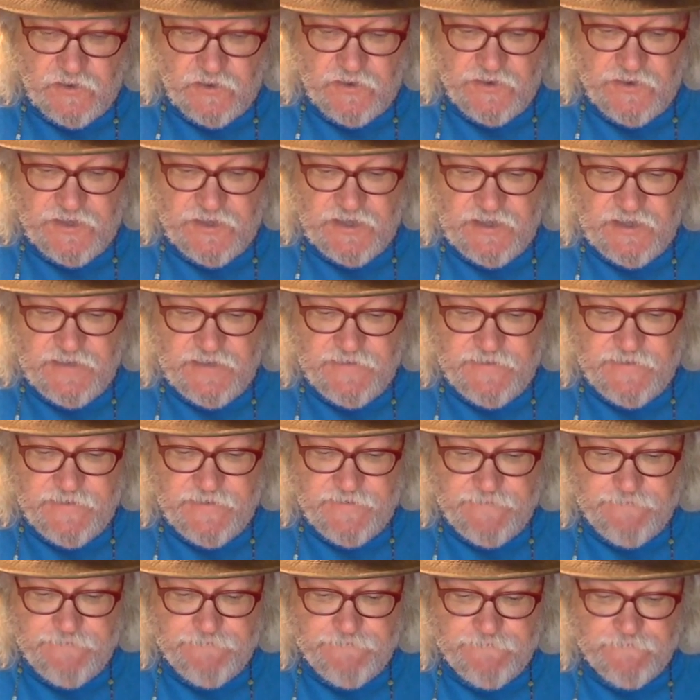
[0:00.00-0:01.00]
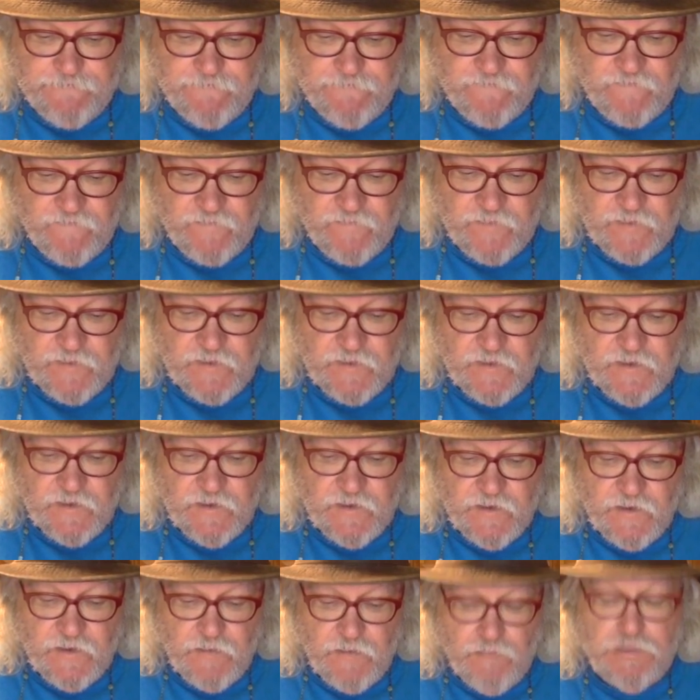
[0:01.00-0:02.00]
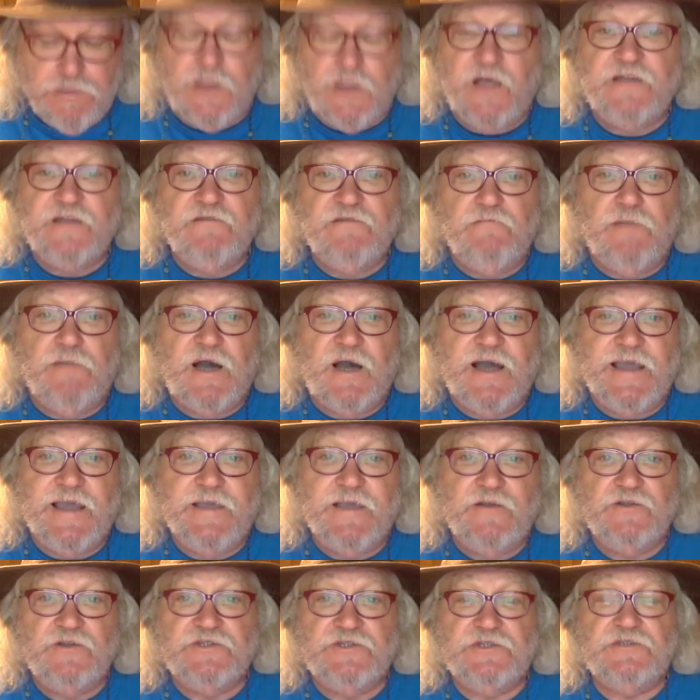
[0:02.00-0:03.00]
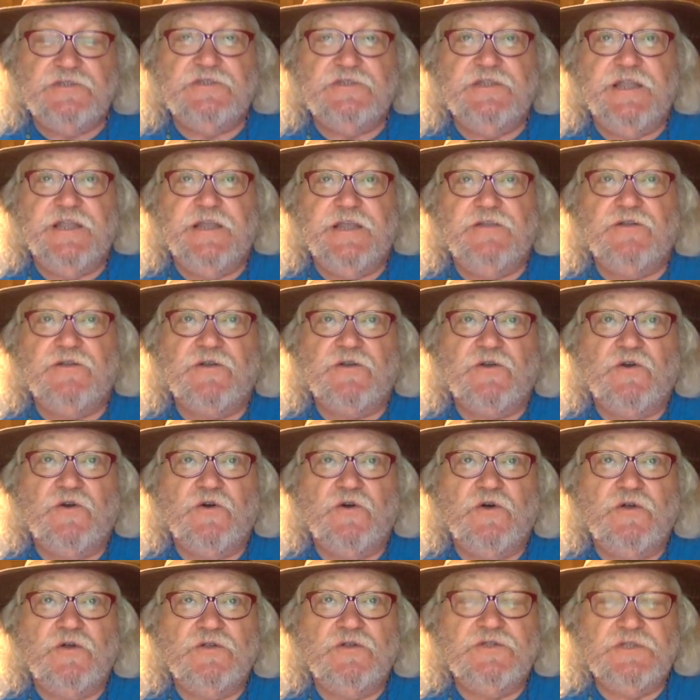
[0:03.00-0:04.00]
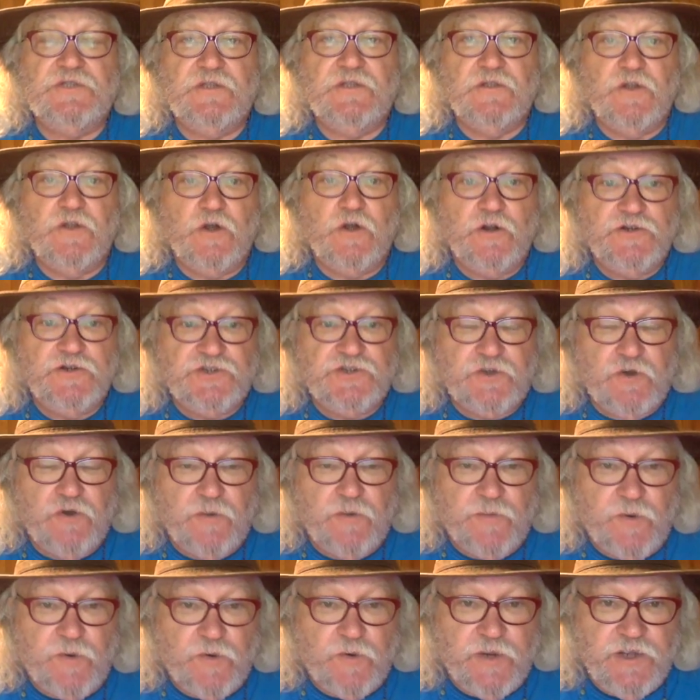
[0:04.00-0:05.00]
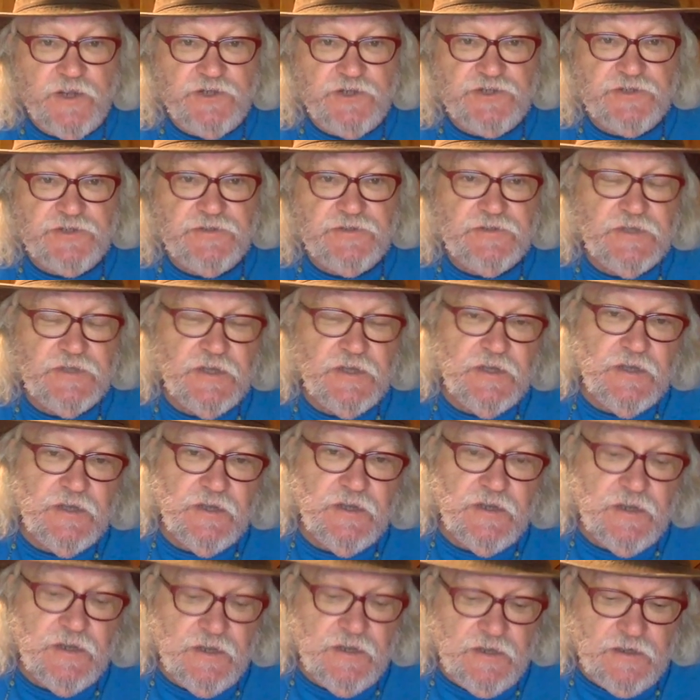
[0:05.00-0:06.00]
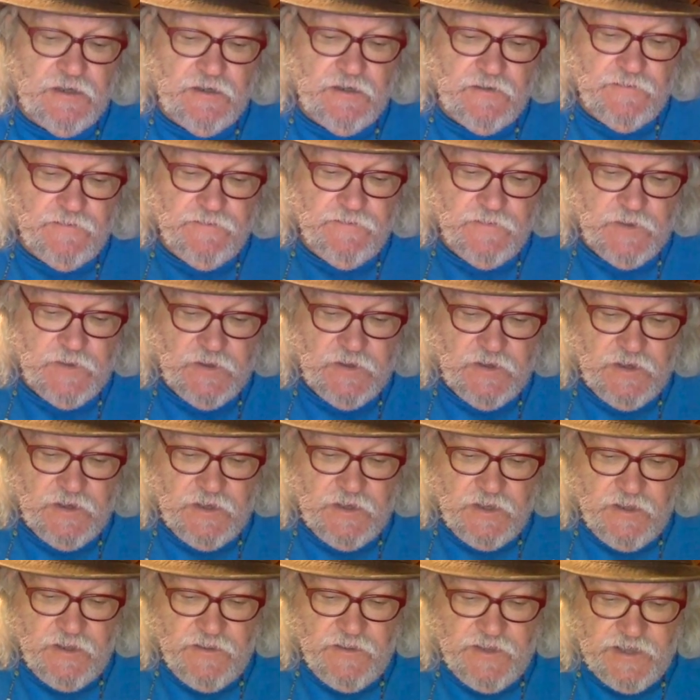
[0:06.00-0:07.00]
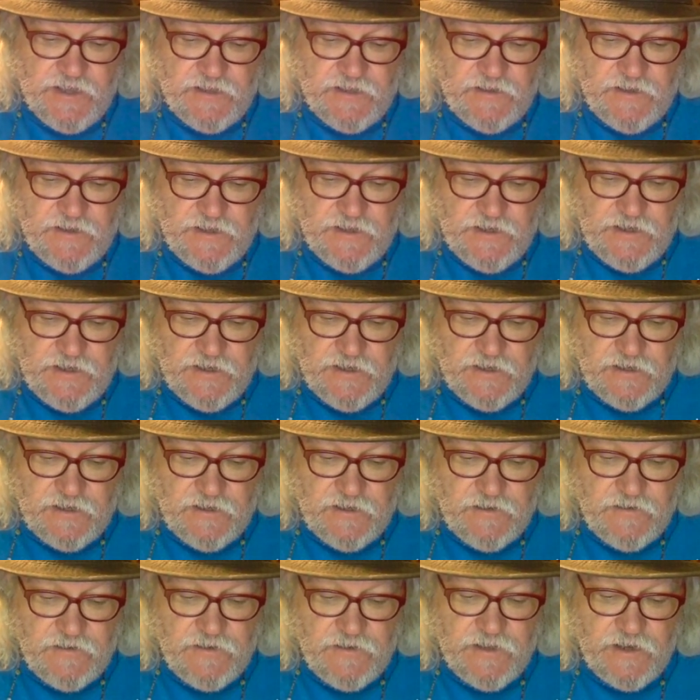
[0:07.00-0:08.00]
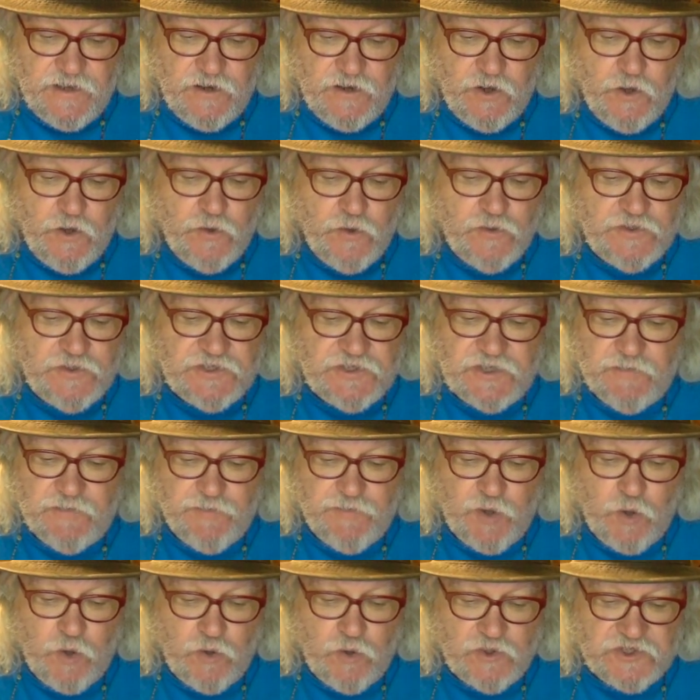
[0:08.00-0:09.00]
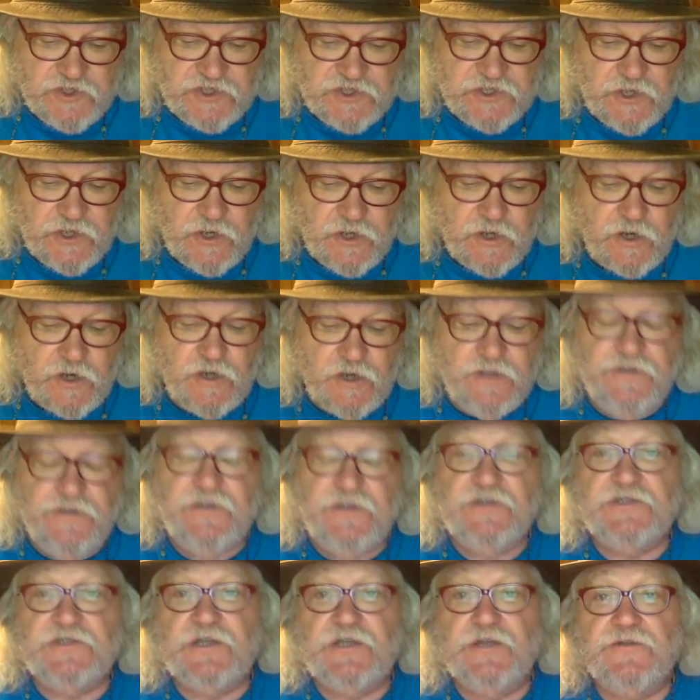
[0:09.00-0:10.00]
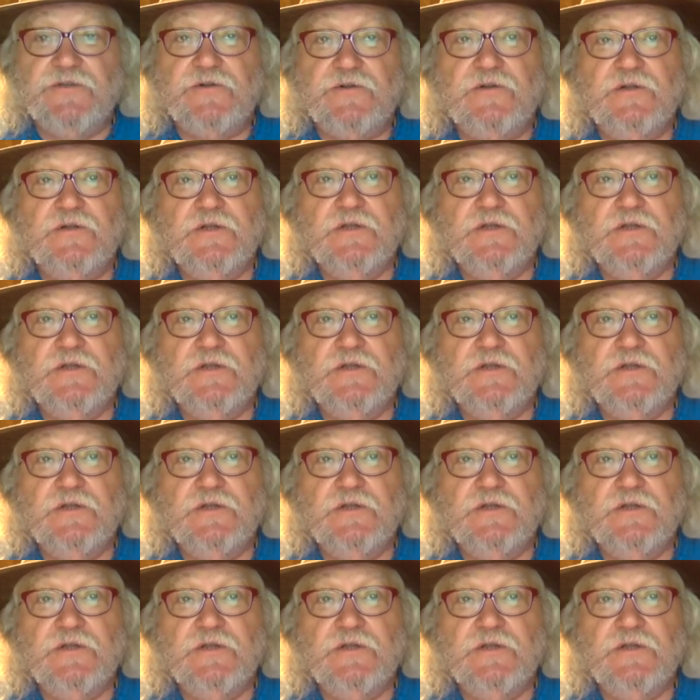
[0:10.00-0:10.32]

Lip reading: the blood buyers, as Naylor calls the large corporation um, that owns the Pole Star and these other